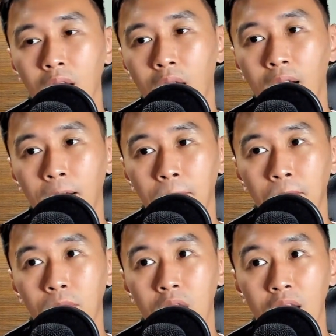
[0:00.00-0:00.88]

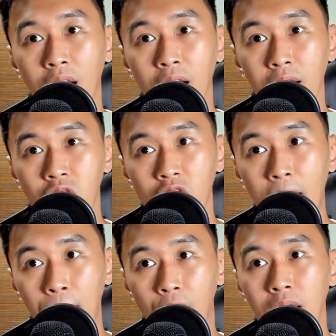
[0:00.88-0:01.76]
the share
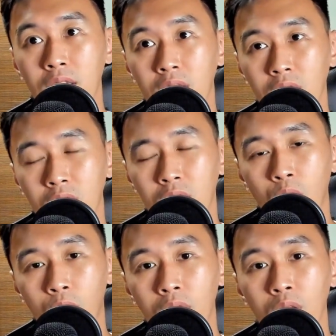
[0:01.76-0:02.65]
price is
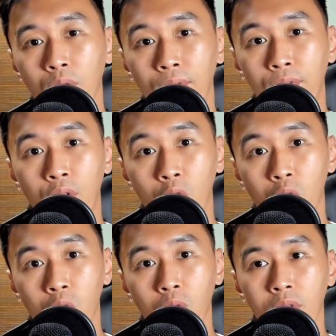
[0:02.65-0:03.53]
going to
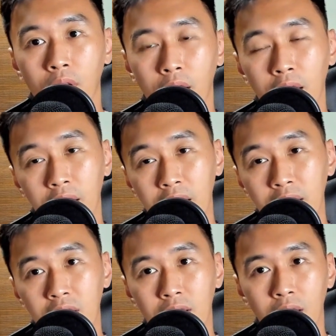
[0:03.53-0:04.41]
follow
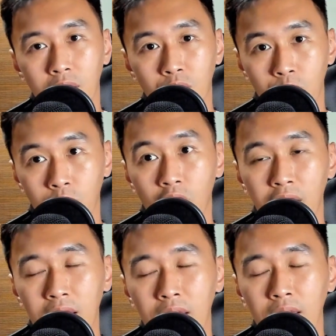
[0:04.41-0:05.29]
earnings sooner or
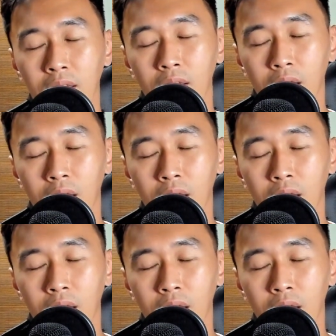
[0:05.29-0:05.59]
later.